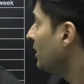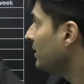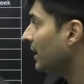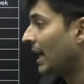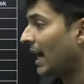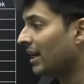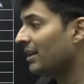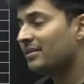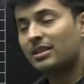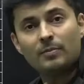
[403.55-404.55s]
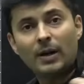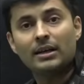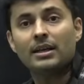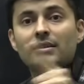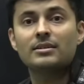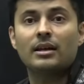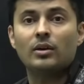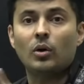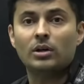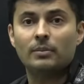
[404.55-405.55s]
That analysis part is done
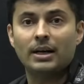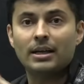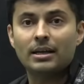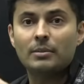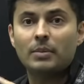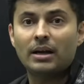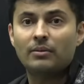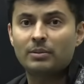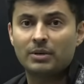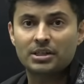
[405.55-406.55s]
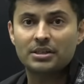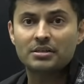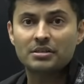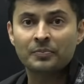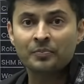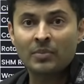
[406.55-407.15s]
automatically by our machines,